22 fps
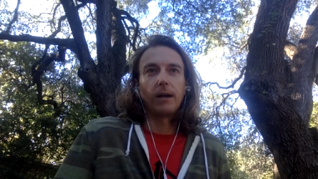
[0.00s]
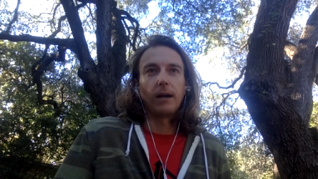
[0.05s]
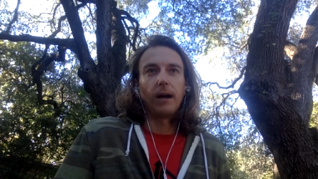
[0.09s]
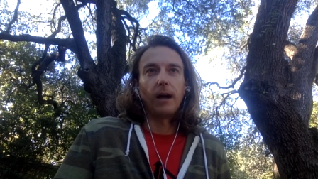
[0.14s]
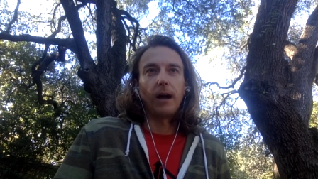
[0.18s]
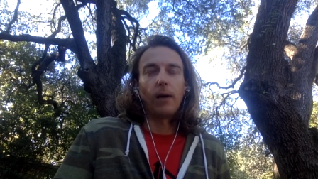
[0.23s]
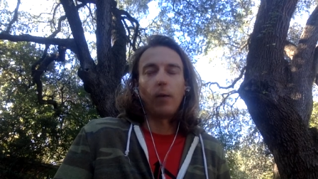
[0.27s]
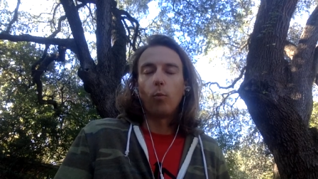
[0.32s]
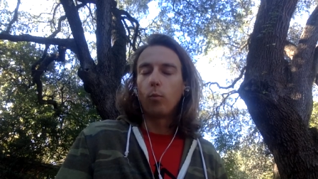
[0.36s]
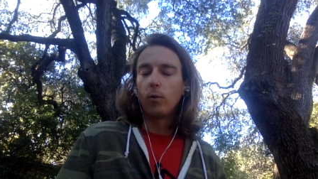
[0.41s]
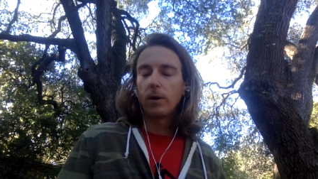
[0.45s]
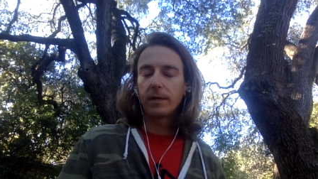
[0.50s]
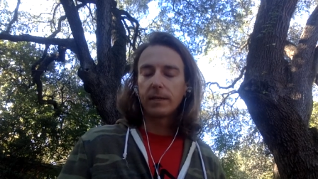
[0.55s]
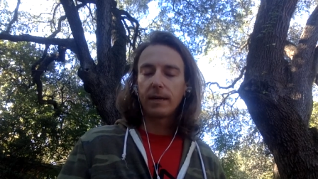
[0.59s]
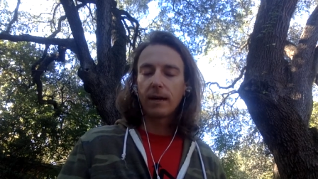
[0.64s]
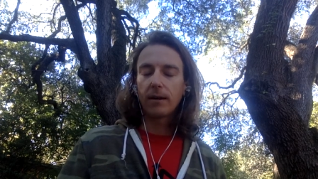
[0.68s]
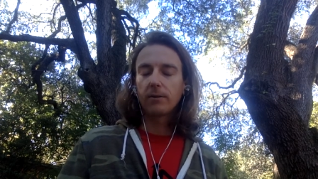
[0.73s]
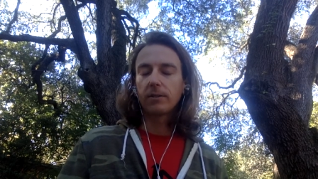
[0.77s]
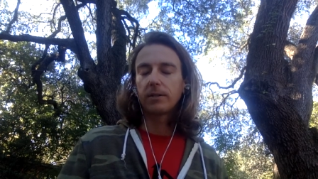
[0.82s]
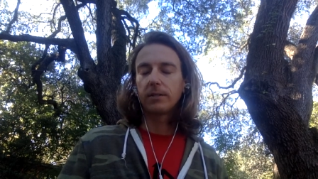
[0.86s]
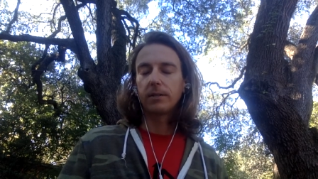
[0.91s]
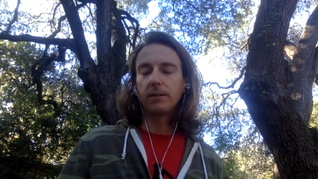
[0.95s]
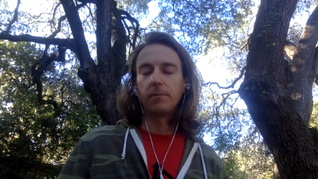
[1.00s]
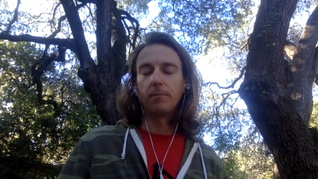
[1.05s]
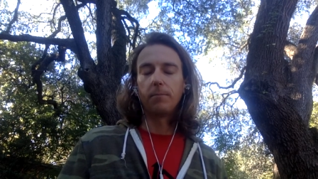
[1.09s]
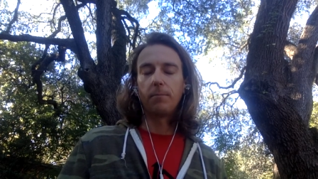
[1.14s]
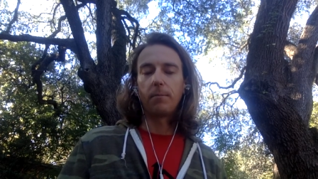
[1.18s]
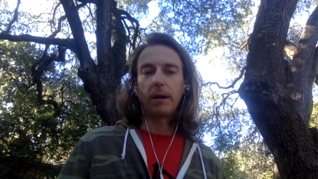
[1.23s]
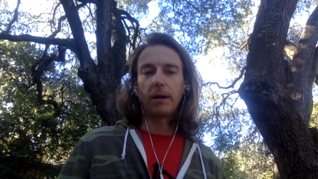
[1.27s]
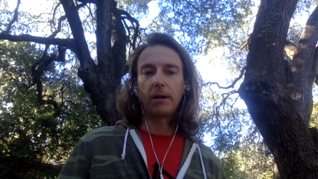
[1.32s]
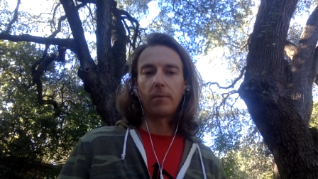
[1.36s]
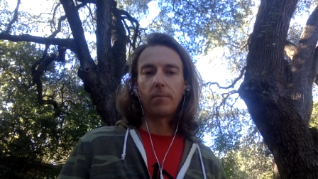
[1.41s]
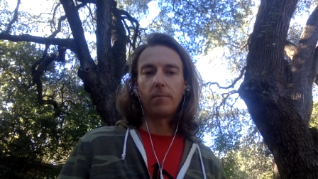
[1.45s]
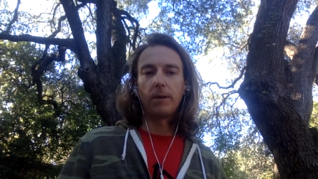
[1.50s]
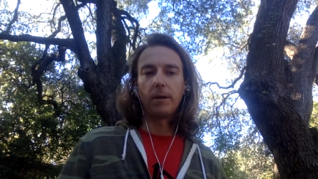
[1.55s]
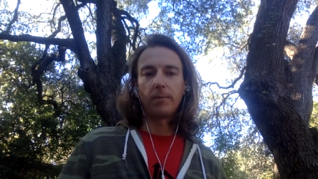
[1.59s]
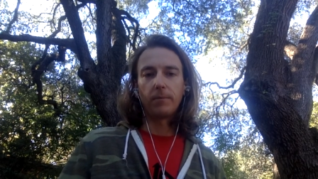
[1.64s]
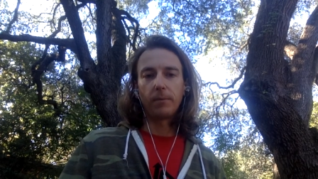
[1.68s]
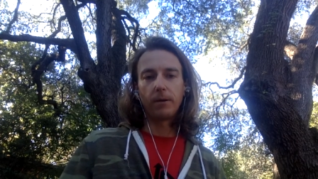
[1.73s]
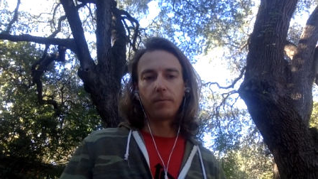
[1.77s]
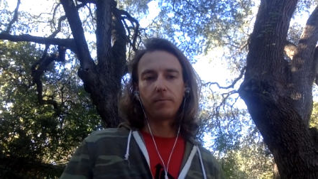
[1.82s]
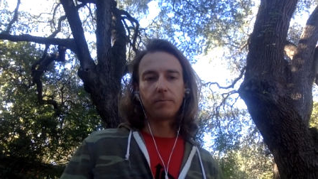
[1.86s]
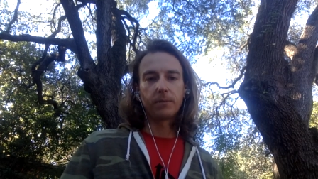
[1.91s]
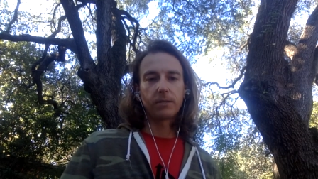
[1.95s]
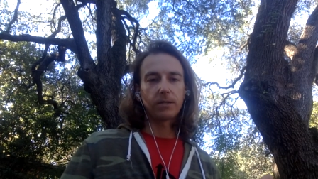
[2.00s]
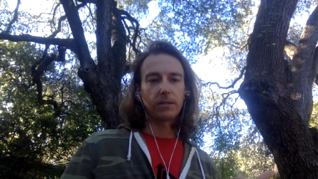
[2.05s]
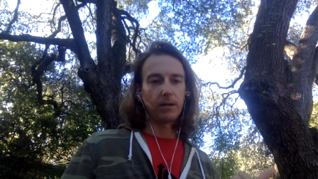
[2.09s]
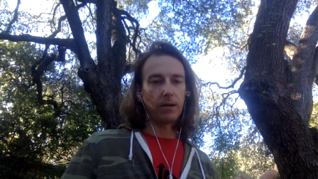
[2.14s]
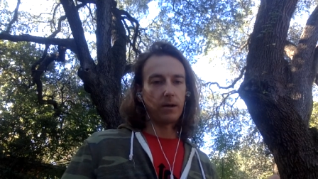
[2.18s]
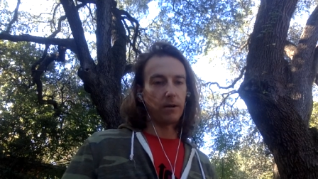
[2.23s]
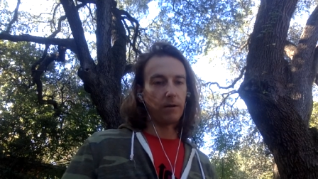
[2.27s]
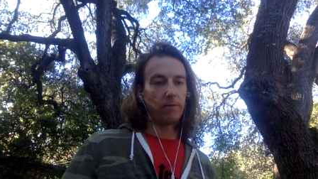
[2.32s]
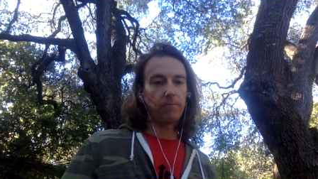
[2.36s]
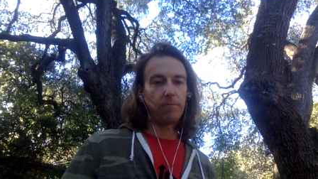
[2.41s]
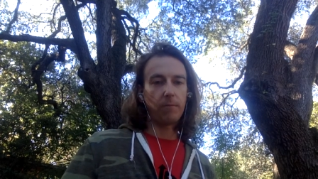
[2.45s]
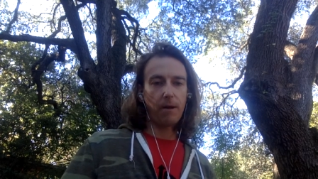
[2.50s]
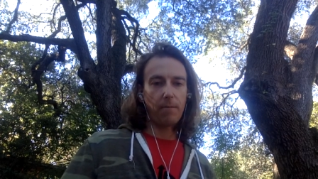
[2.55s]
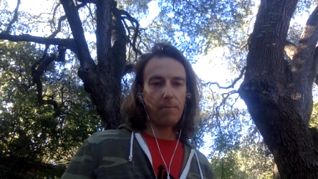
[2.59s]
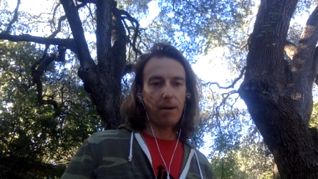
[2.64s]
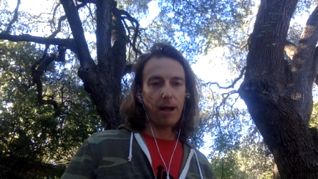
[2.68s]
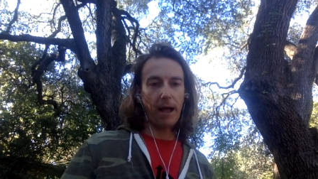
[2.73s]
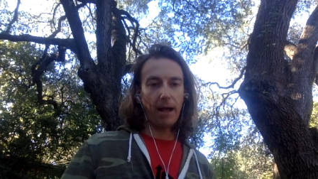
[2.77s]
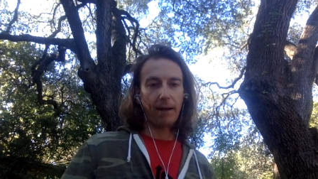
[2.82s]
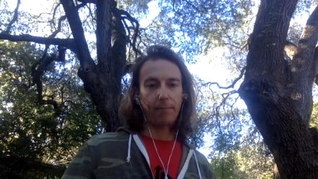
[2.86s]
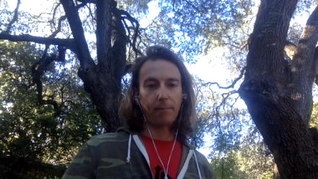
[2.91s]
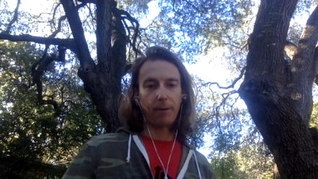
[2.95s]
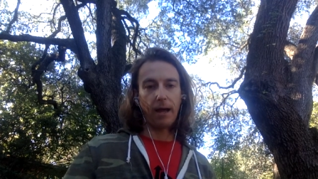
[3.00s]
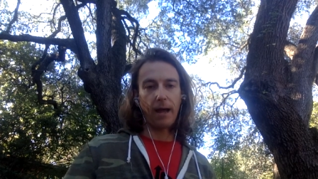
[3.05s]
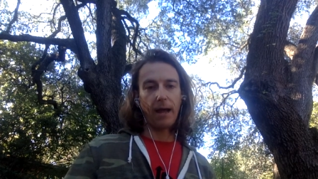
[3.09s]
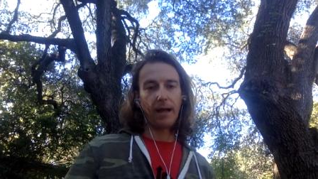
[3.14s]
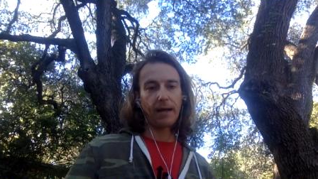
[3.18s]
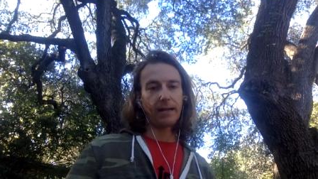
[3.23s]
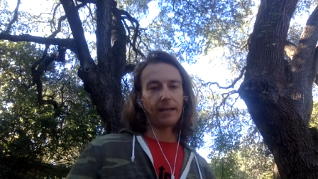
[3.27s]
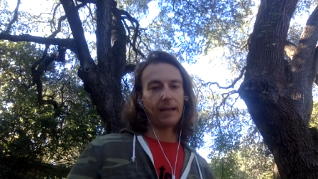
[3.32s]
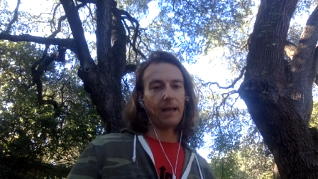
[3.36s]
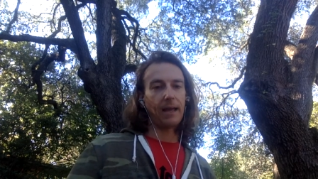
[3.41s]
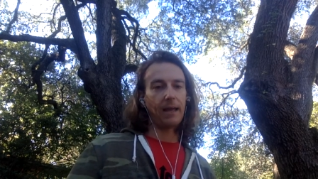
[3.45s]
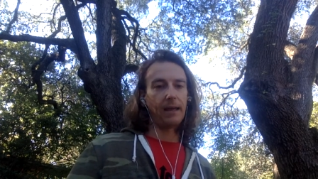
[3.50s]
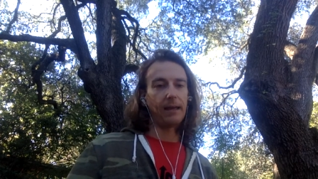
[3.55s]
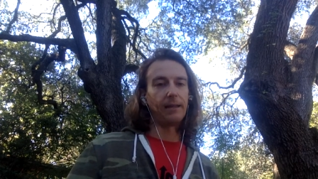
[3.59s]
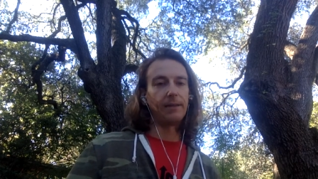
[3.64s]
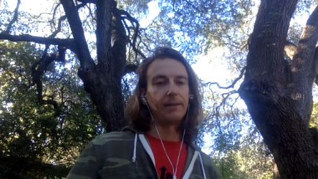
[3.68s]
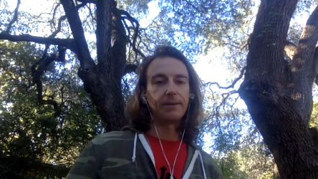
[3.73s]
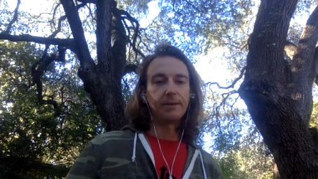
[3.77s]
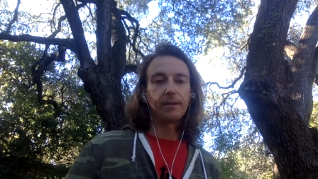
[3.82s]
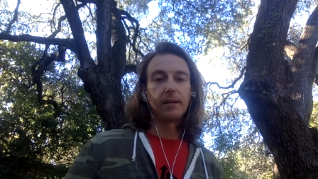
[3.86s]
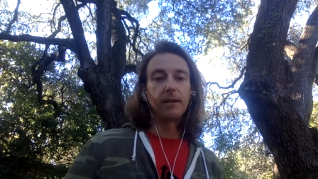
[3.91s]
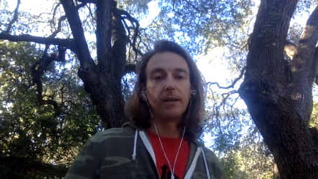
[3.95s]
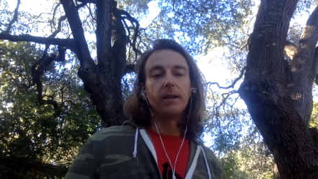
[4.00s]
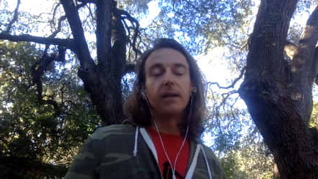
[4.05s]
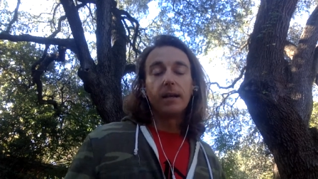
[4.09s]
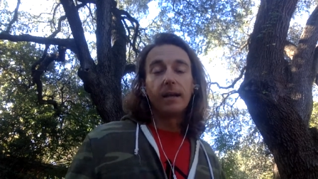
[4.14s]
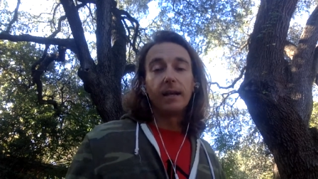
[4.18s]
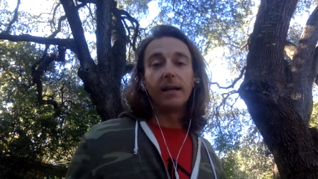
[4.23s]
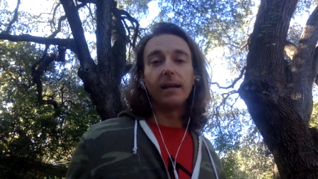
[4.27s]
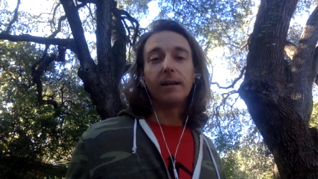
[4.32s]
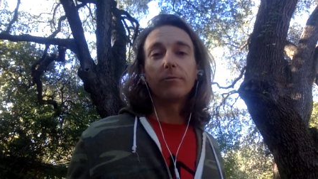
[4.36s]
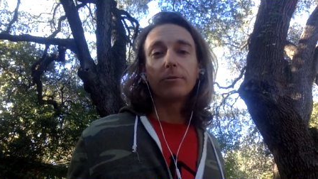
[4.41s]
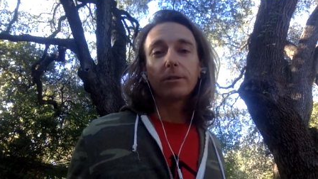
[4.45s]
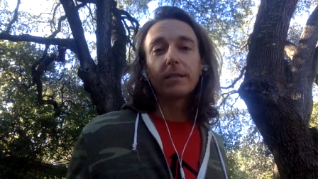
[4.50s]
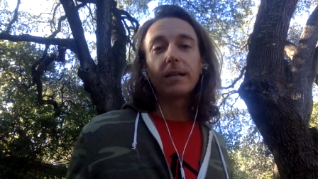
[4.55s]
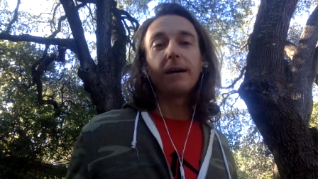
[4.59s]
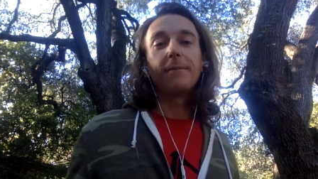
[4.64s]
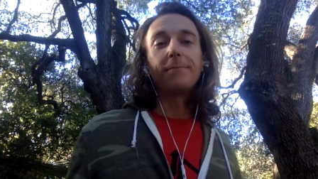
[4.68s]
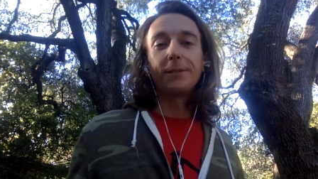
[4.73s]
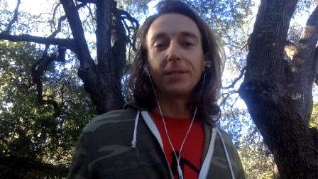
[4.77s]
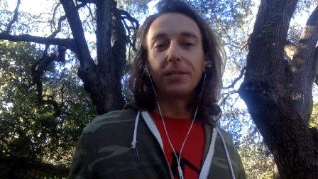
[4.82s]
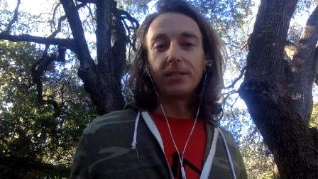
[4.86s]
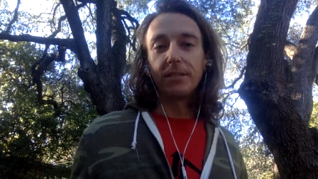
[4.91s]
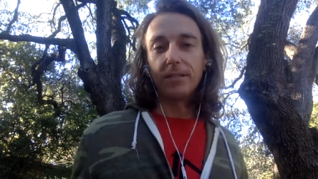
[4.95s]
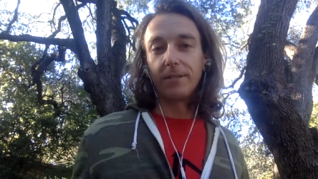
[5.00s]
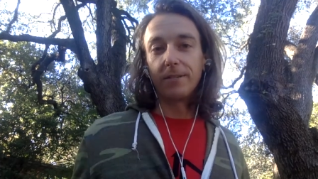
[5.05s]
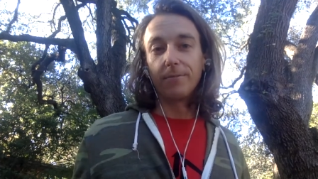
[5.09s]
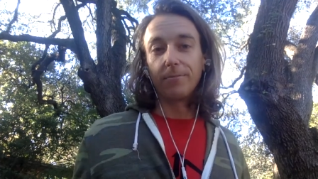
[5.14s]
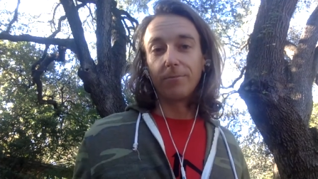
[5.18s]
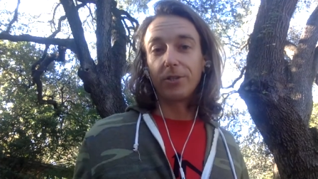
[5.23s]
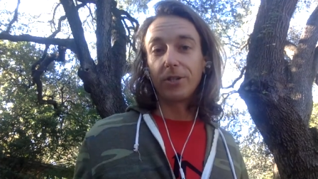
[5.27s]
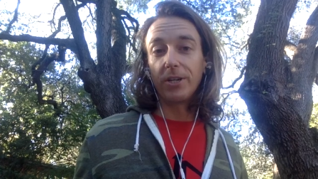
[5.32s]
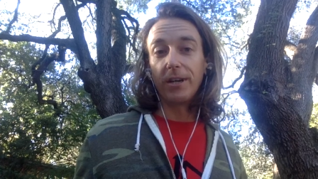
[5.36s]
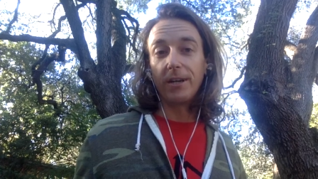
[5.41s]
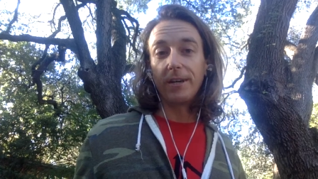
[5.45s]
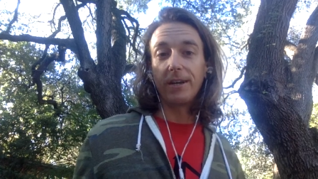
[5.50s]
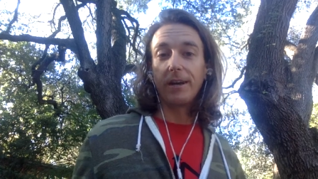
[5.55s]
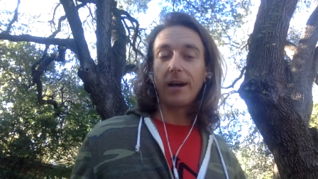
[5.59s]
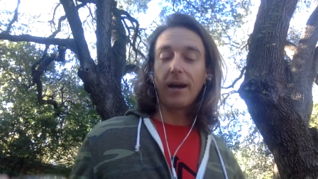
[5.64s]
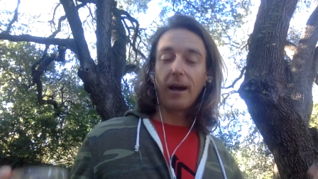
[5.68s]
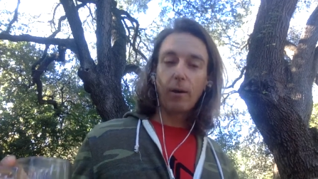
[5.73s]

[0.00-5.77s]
Uh, went down to the bare minimums of my backpack and it was time to see some shit.